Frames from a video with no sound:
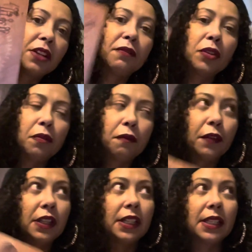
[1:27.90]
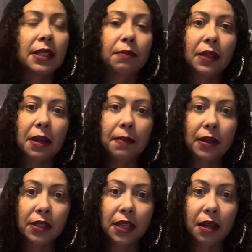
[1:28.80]
of you feeling something
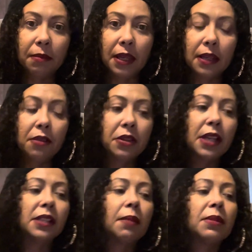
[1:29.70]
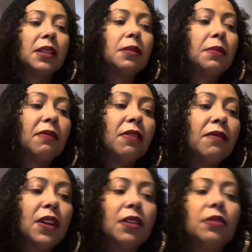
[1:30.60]
about to come in. Okay, something to be
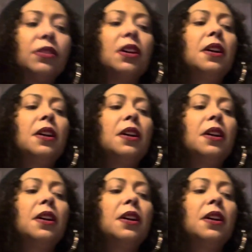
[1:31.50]
revealed.